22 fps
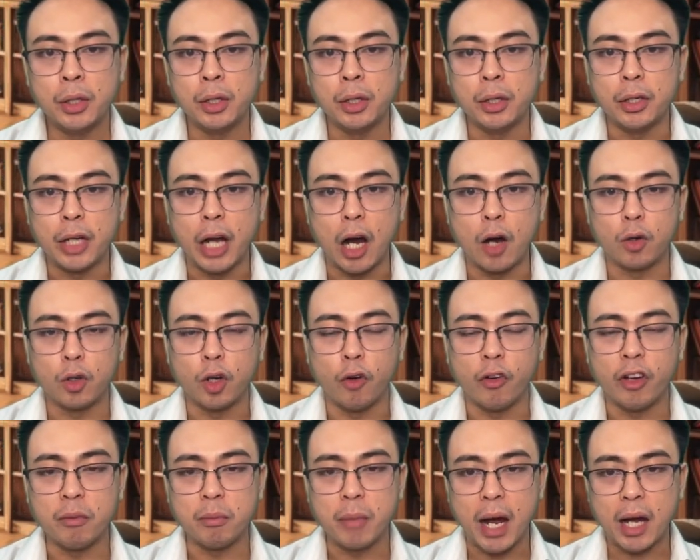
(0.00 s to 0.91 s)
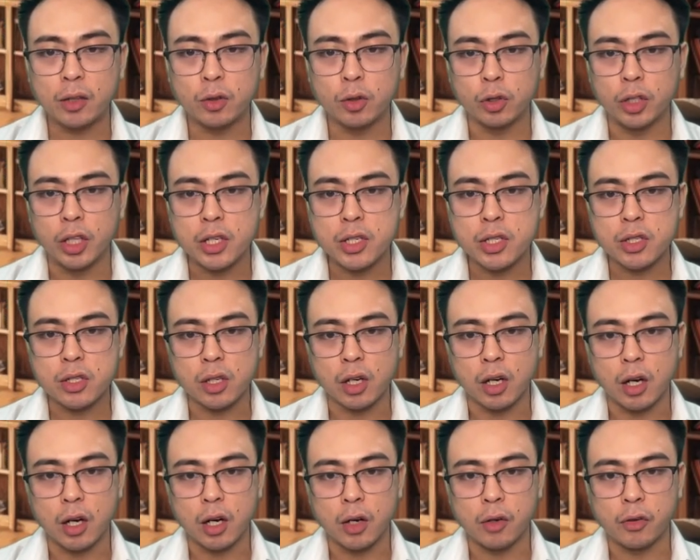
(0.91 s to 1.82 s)
Now, going back to this
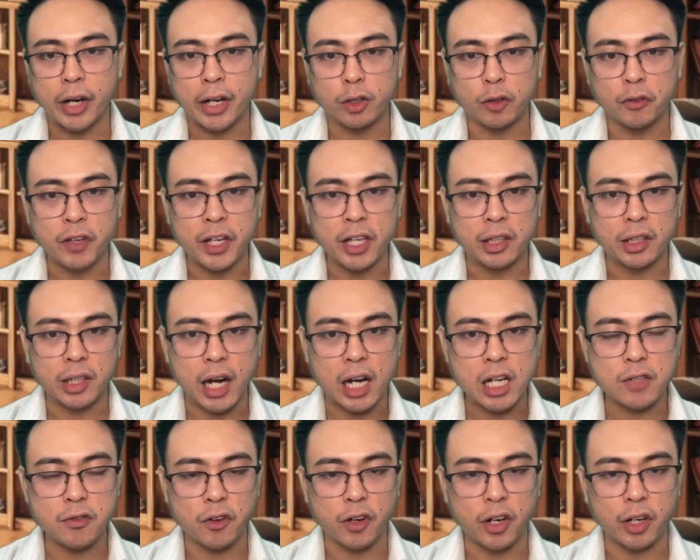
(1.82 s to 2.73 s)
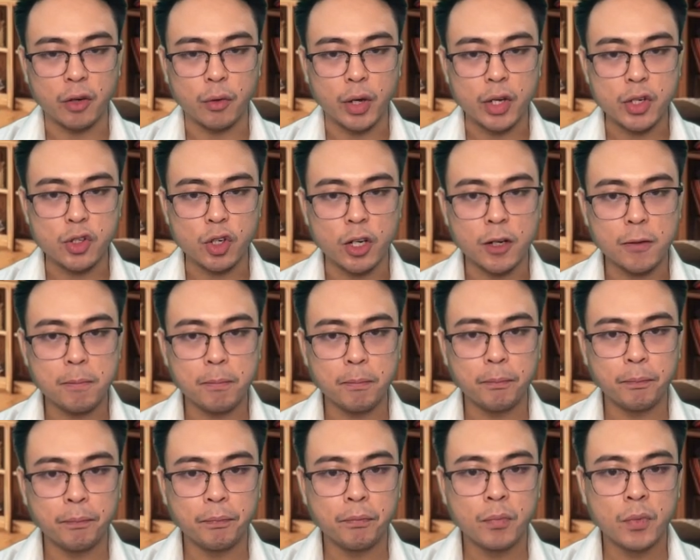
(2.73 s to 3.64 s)
rate of heat transfer equation,
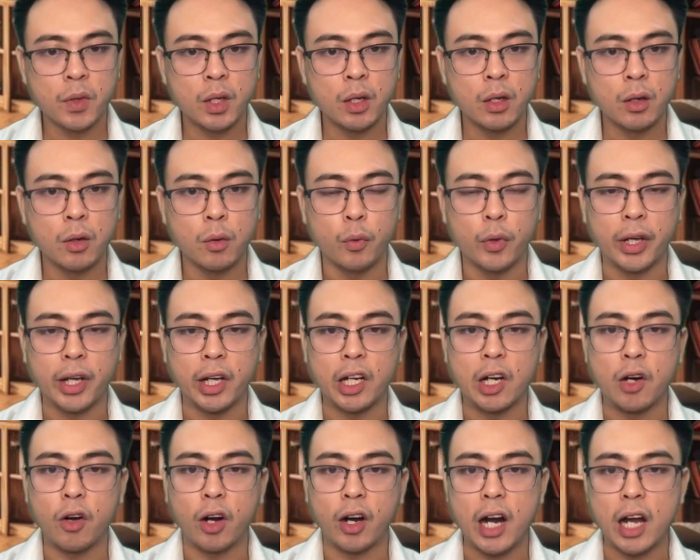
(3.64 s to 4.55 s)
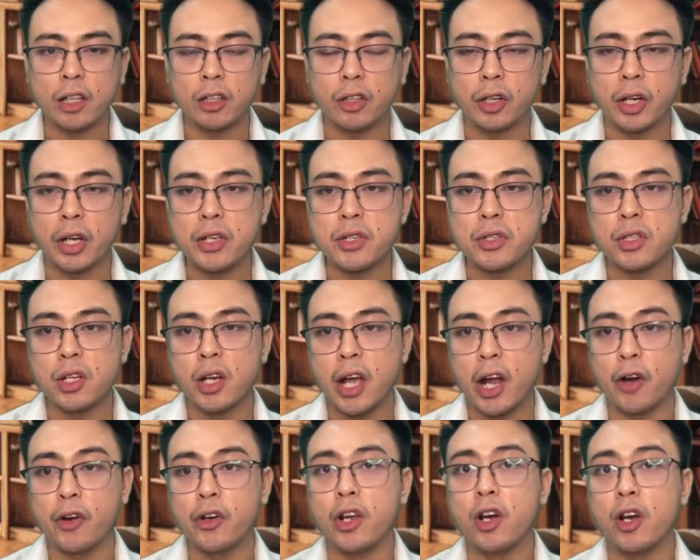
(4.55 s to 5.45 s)
we can now characterize the
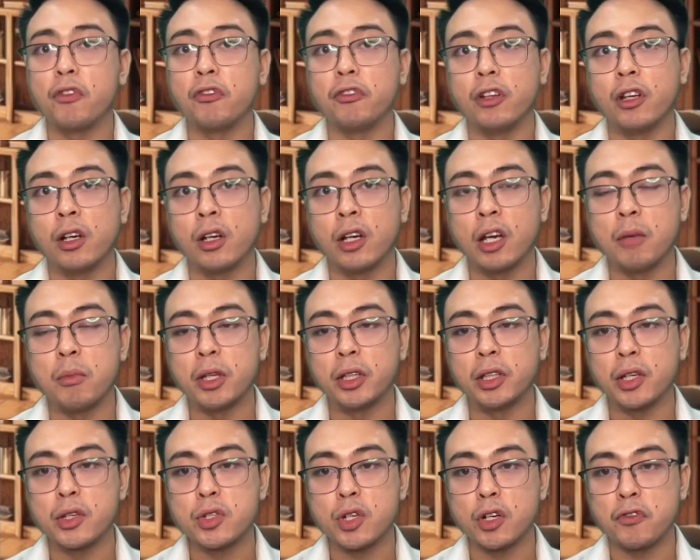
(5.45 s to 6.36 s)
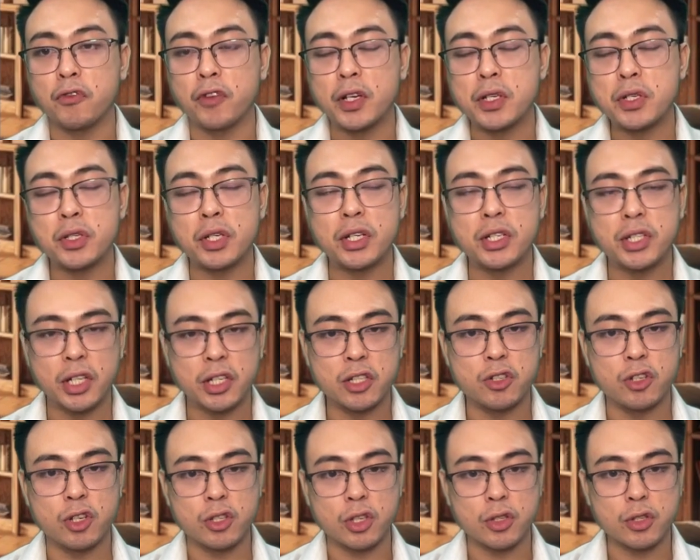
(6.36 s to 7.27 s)
area of the emitting surface. Since it's
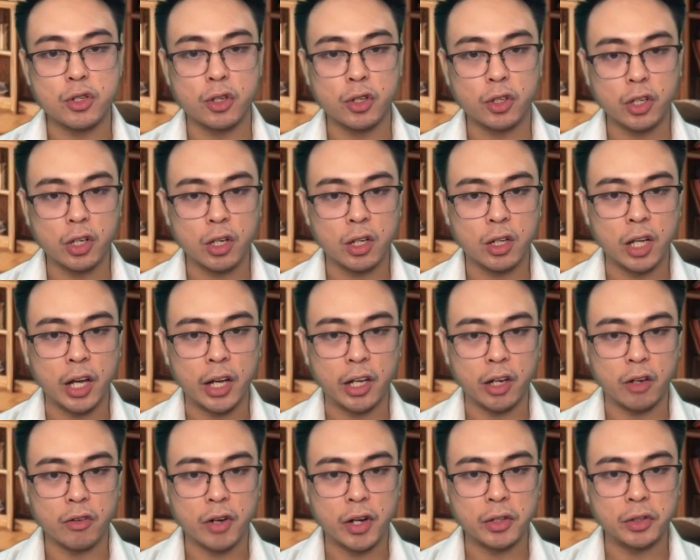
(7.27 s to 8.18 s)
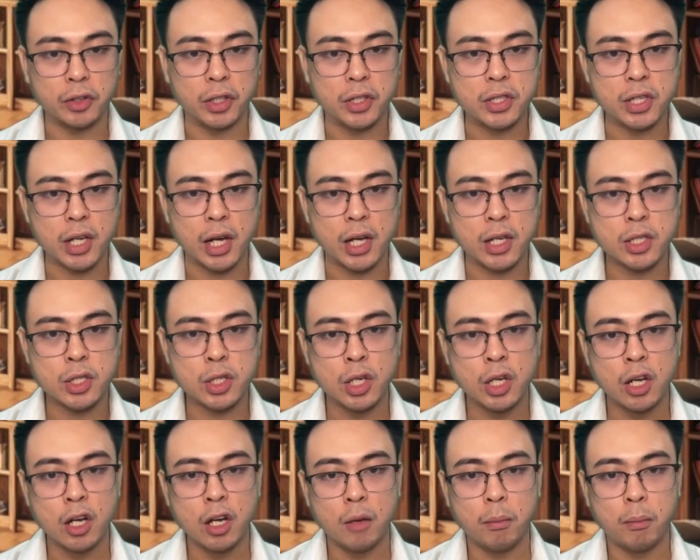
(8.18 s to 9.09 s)
just a circle, I can write this as
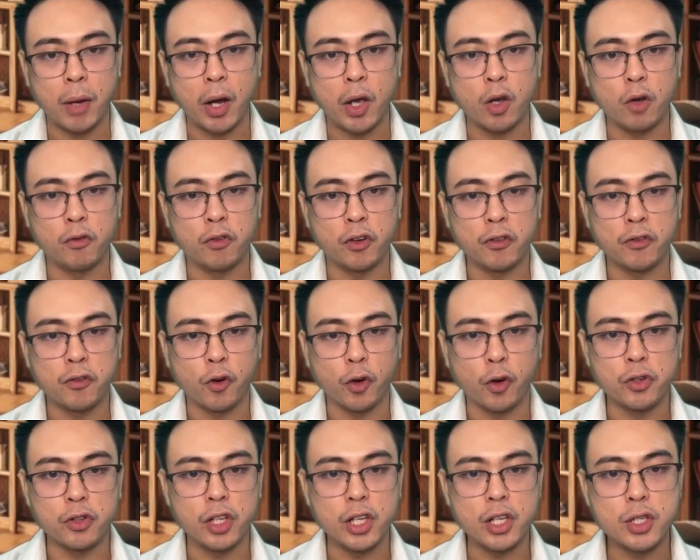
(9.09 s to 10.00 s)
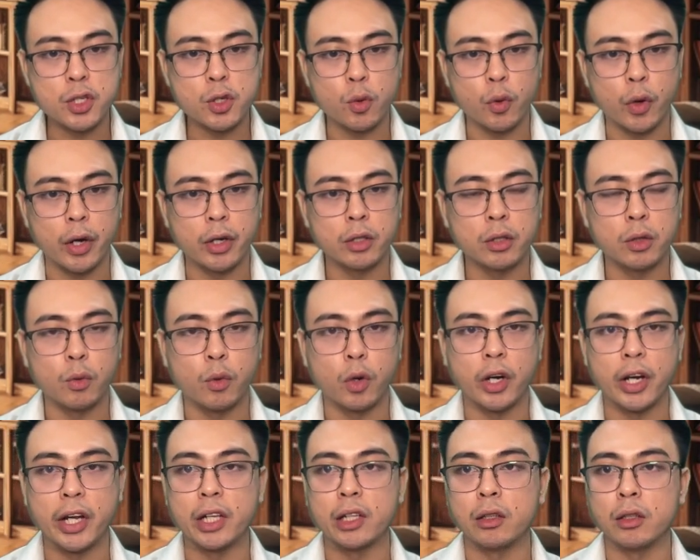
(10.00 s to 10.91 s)
pi over 4d squared,
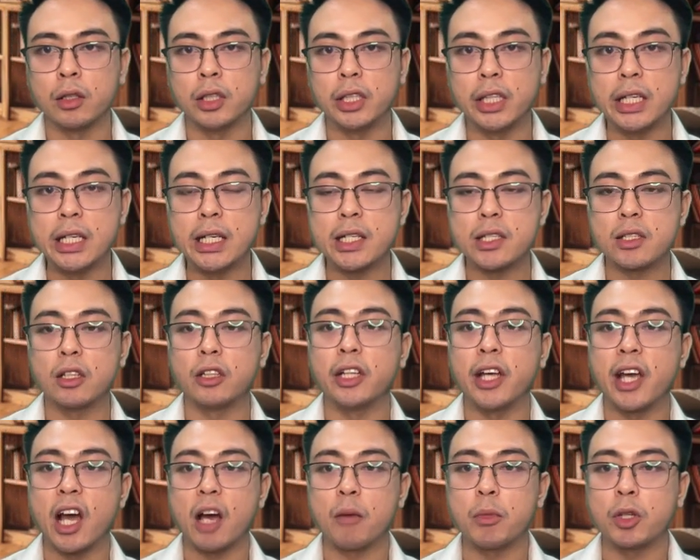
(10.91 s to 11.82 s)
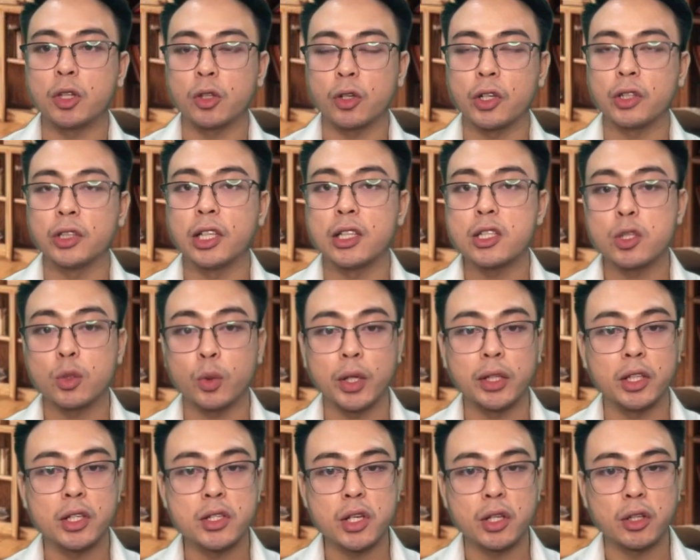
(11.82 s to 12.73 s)
wherein d is the diameter, that's
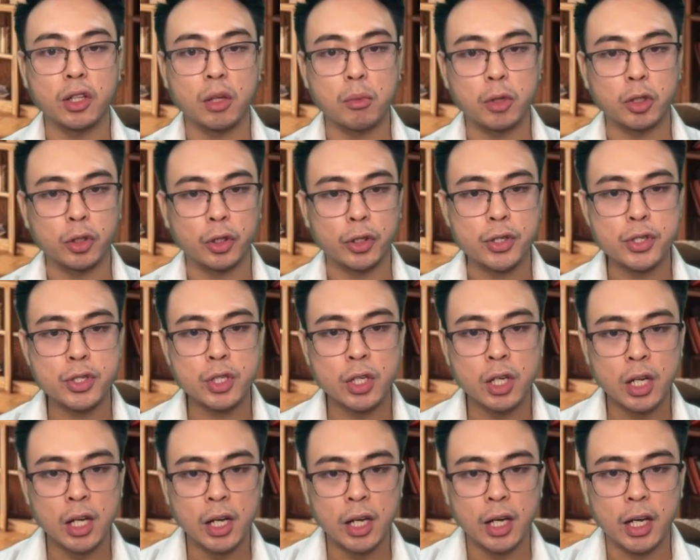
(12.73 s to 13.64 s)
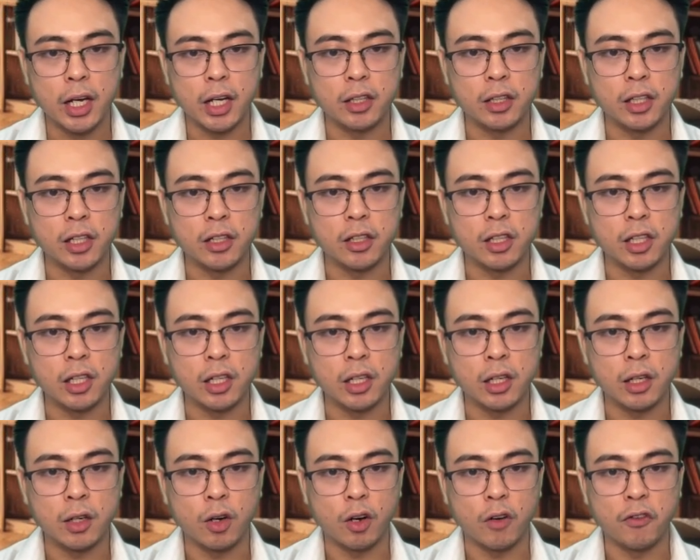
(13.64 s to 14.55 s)
20 centimeters, and then
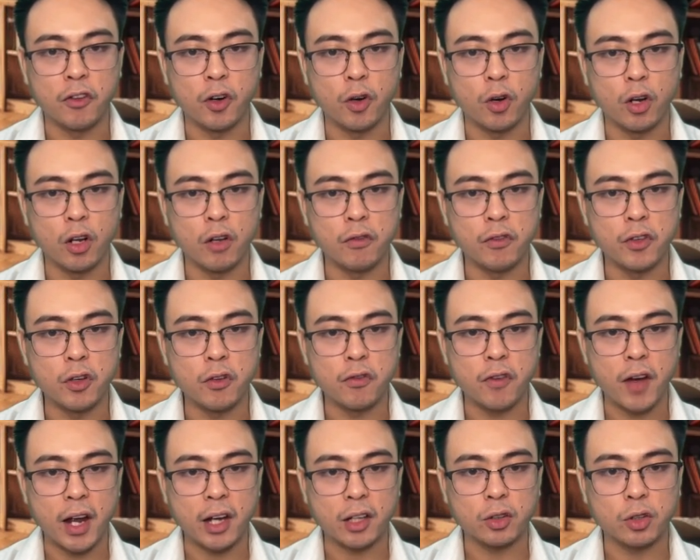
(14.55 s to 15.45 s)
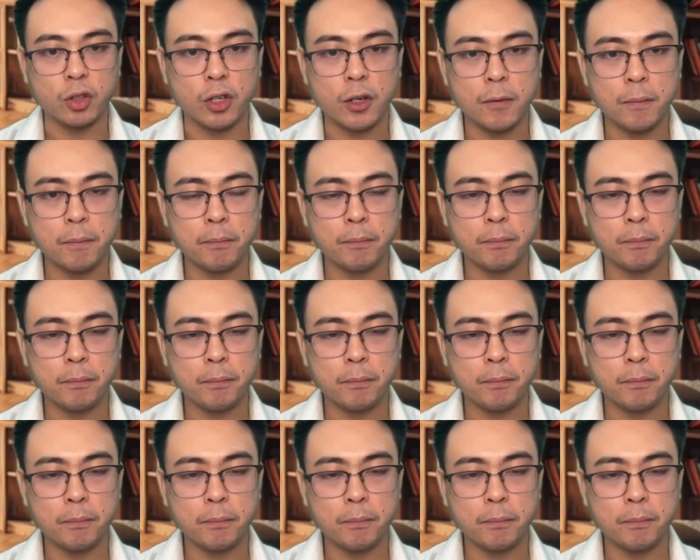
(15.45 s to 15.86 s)
the overall view factor,